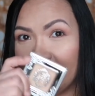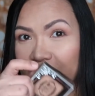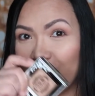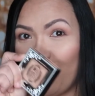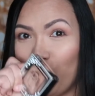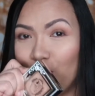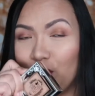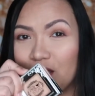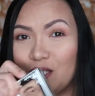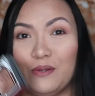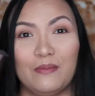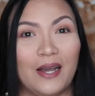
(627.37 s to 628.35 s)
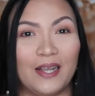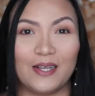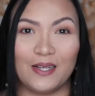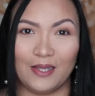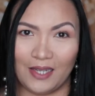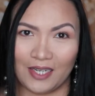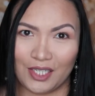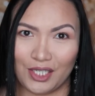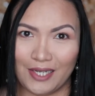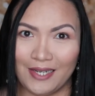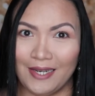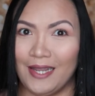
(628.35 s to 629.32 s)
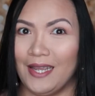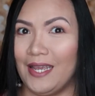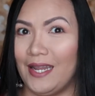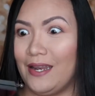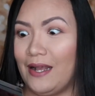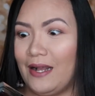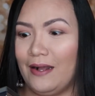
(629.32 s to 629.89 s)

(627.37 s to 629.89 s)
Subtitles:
is going to my collection, and